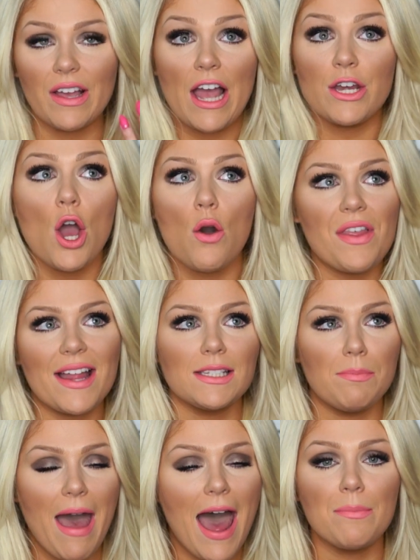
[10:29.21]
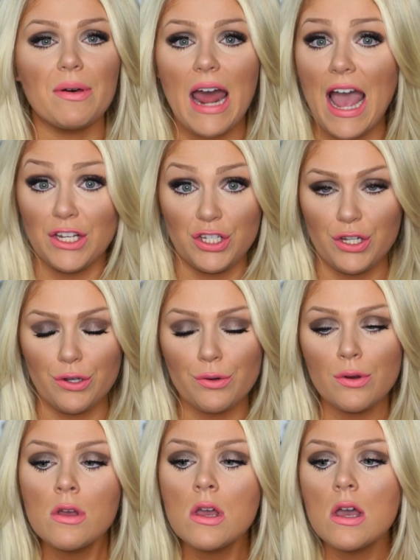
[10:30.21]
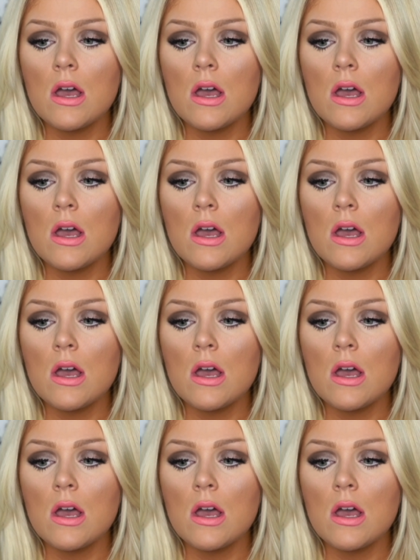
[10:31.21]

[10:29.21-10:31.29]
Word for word: Like, I know that's bad, but I do.